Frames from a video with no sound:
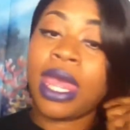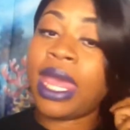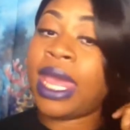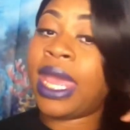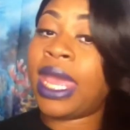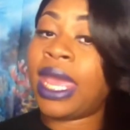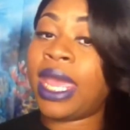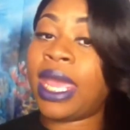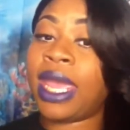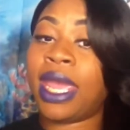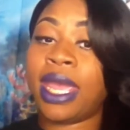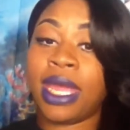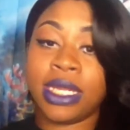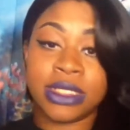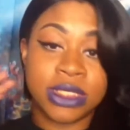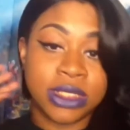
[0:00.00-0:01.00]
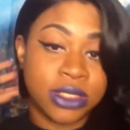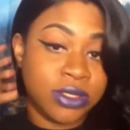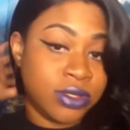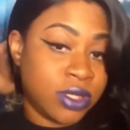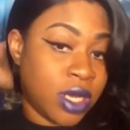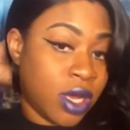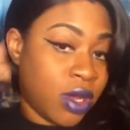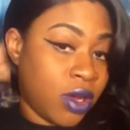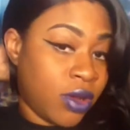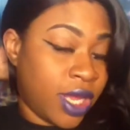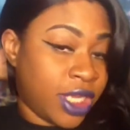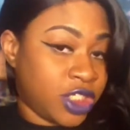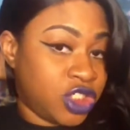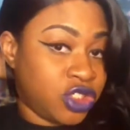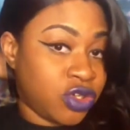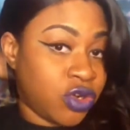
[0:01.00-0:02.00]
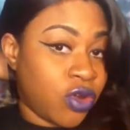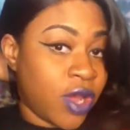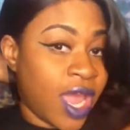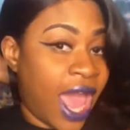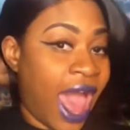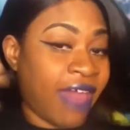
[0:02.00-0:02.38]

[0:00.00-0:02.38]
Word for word: and you know, enjoy.